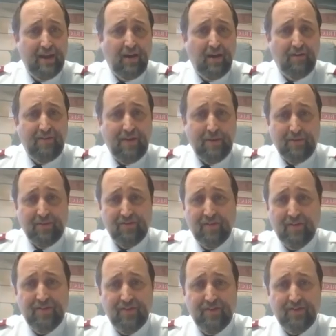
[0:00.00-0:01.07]
in our family
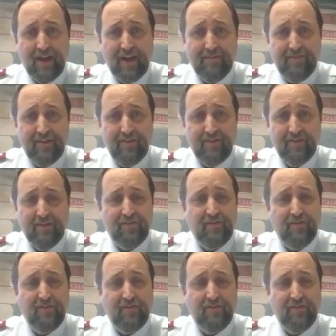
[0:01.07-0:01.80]
services office